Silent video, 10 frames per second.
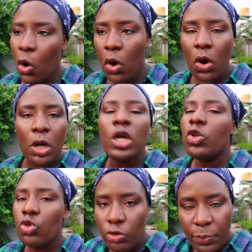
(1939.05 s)
or
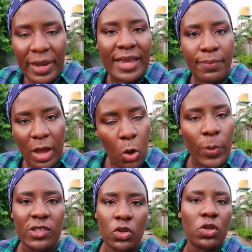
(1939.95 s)
you reply in my
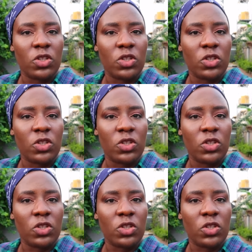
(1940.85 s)
comment section.